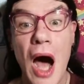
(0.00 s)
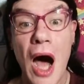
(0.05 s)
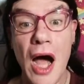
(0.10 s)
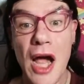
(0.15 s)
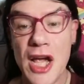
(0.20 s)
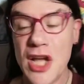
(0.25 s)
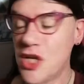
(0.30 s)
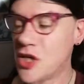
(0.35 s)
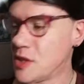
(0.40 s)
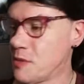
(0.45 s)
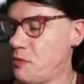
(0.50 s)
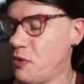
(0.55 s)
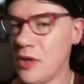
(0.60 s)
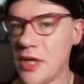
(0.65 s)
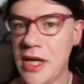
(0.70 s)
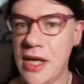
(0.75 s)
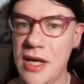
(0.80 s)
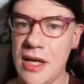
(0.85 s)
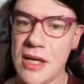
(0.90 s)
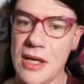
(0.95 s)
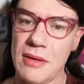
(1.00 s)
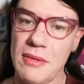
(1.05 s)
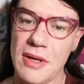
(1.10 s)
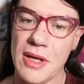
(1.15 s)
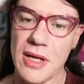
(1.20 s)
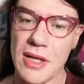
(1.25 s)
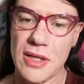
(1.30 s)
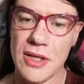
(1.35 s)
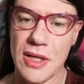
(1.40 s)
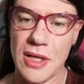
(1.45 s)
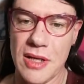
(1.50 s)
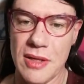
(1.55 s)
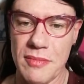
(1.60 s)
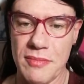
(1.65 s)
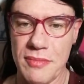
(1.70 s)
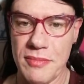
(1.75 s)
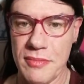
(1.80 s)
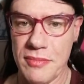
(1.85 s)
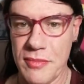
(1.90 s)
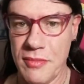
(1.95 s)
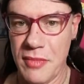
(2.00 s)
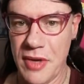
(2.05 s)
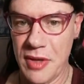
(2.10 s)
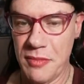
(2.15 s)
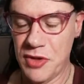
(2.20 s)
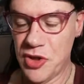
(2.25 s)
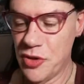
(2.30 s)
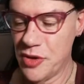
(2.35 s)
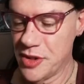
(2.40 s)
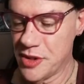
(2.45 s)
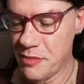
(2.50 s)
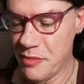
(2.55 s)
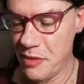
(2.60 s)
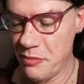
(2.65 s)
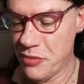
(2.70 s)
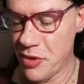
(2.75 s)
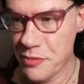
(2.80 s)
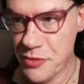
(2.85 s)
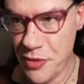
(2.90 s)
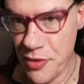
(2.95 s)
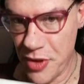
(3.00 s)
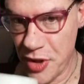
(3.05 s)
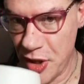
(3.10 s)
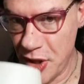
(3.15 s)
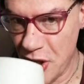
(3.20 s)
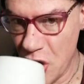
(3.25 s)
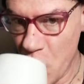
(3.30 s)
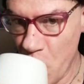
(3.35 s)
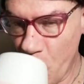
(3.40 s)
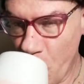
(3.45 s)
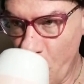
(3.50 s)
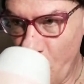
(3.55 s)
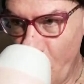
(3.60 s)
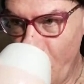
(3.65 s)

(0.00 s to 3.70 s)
Hi, just Paulie here. Doing some impromptu theatre